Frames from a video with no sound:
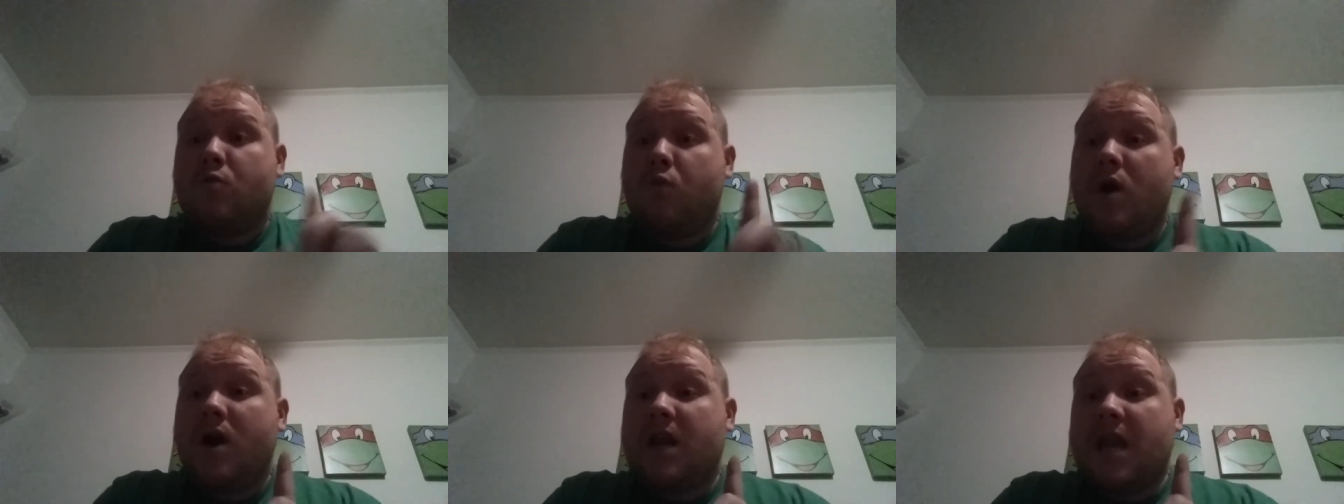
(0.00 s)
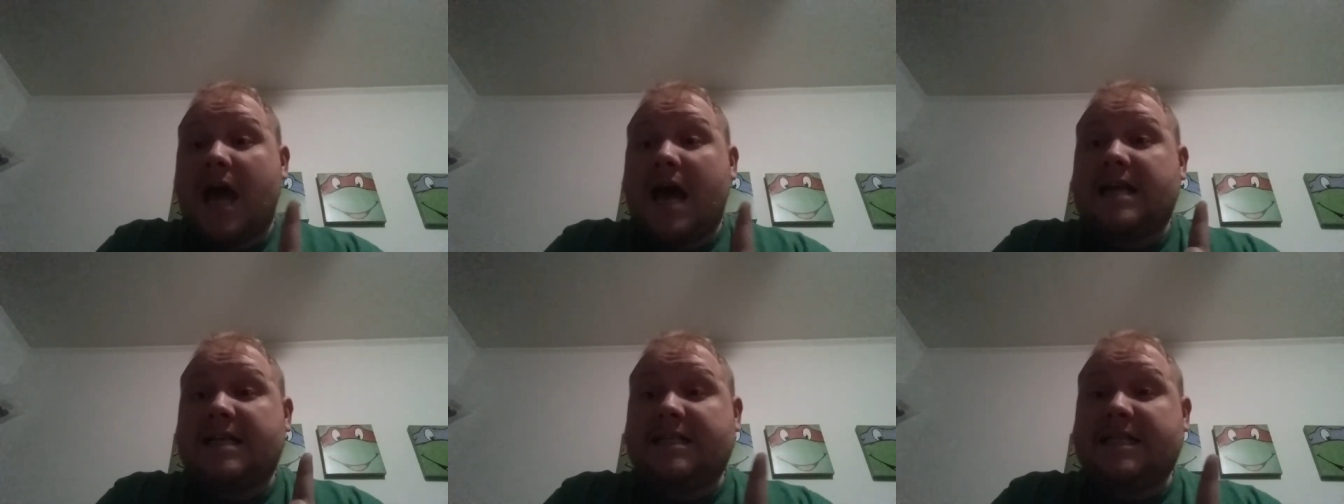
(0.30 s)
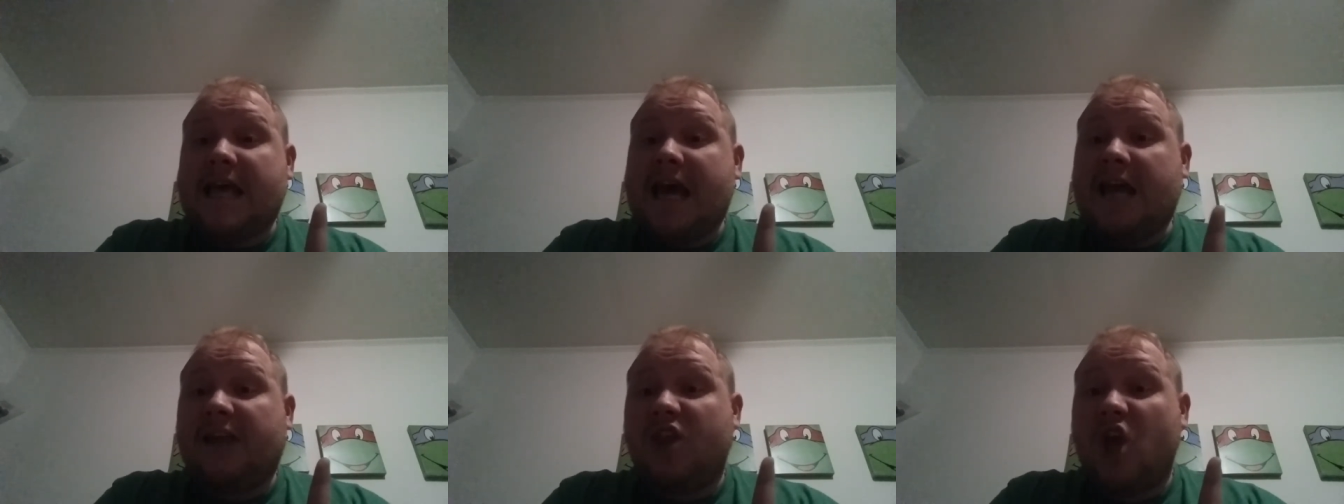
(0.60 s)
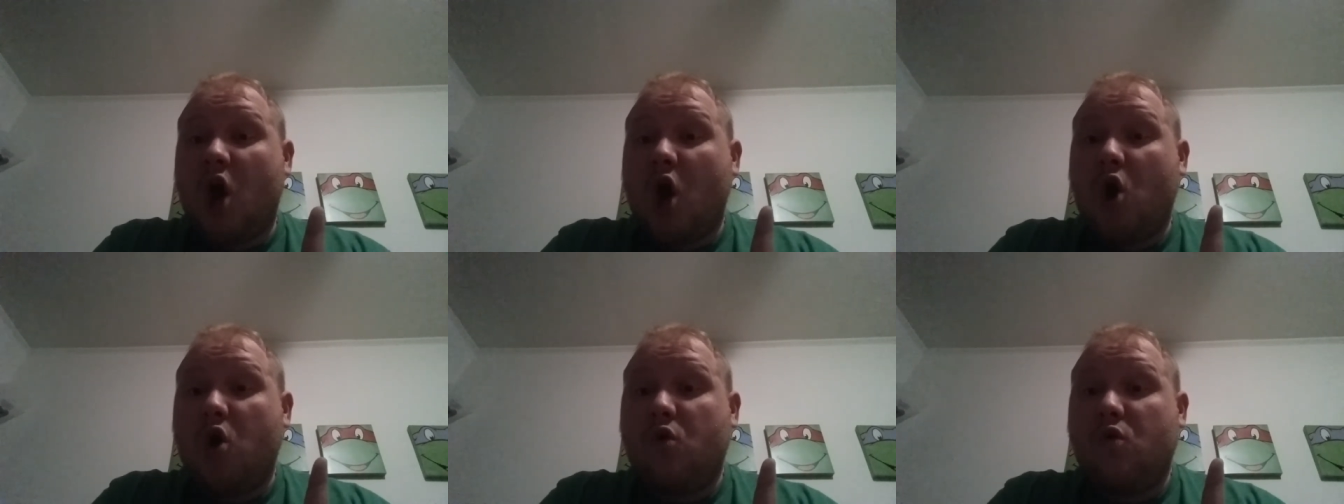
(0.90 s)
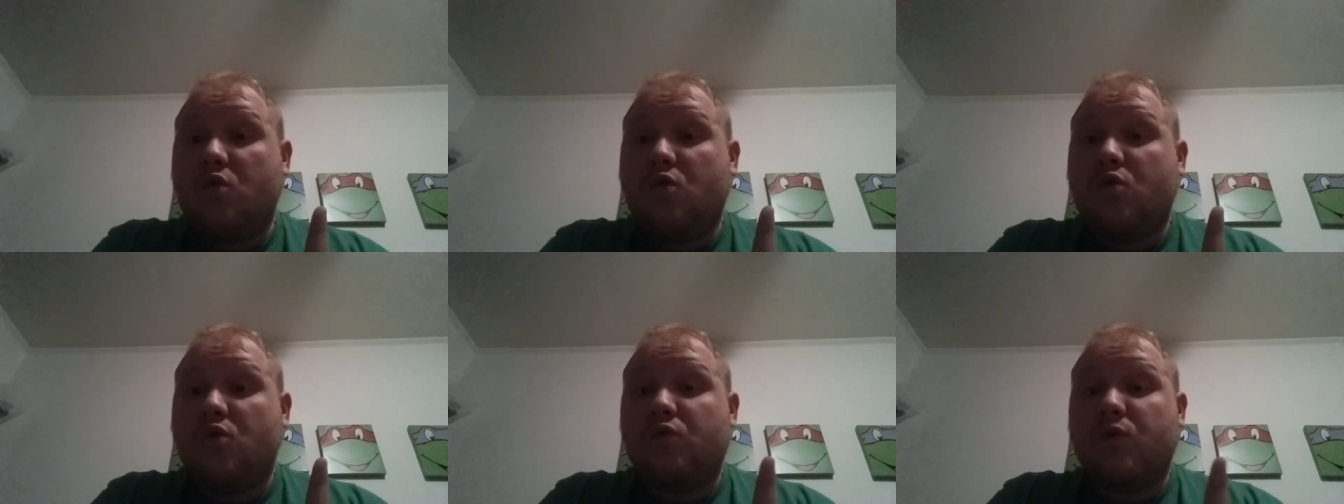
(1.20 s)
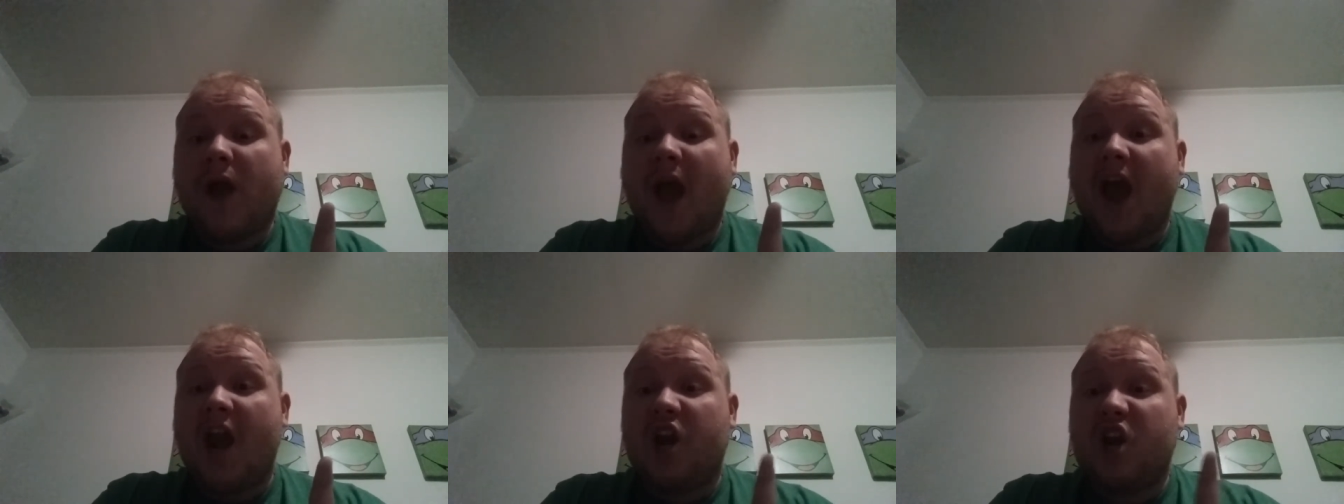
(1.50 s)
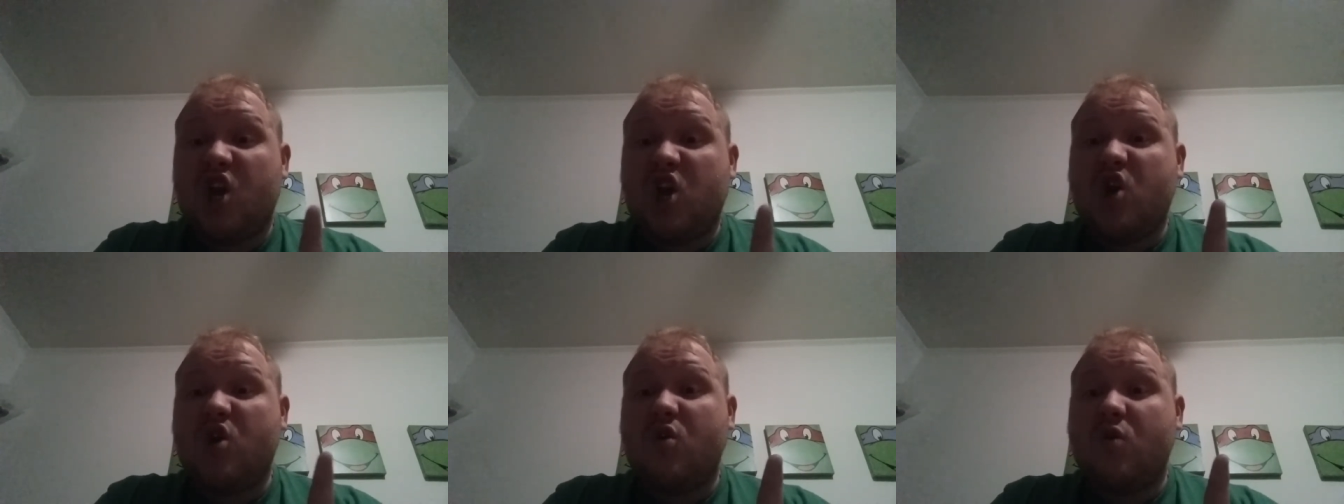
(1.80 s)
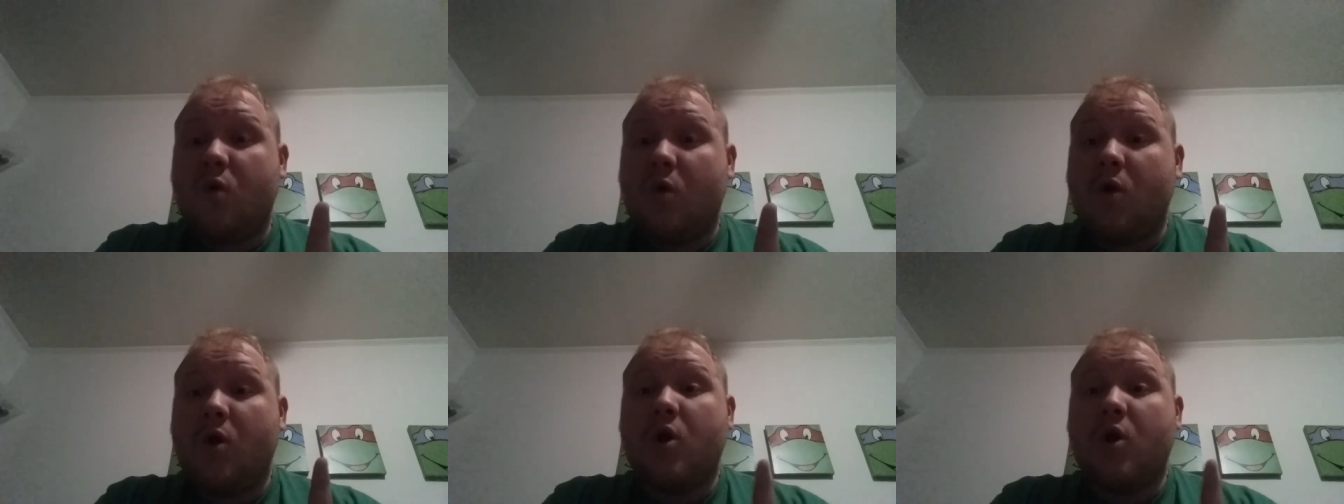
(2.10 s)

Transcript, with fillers: one last thing though, we gotta do.